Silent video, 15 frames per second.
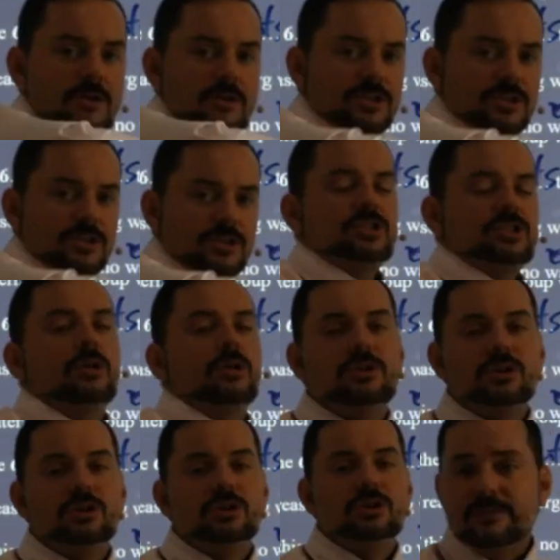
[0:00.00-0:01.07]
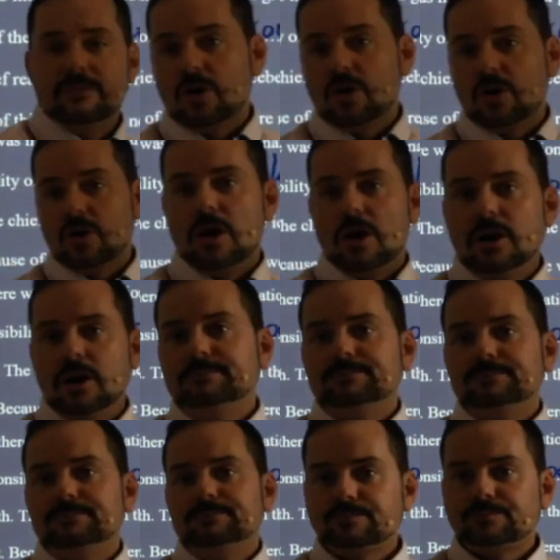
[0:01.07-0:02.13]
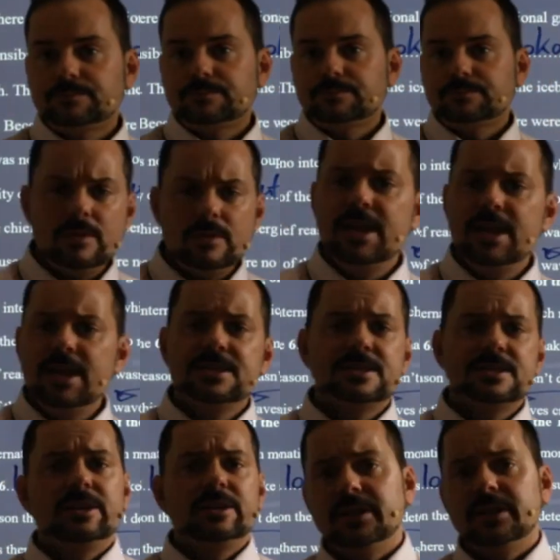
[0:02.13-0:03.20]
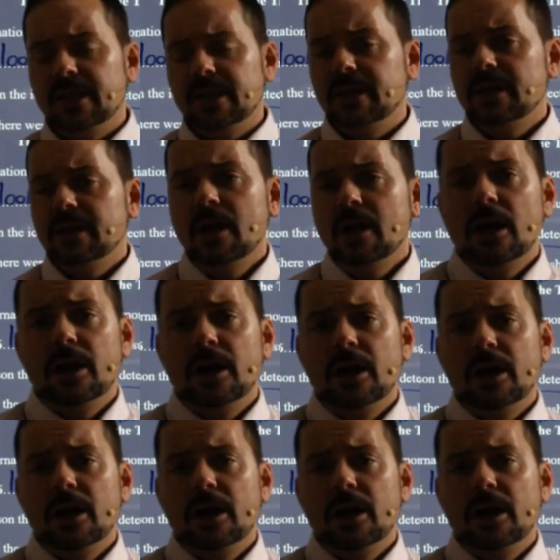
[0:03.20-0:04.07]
So if you're driving a car and suddenly another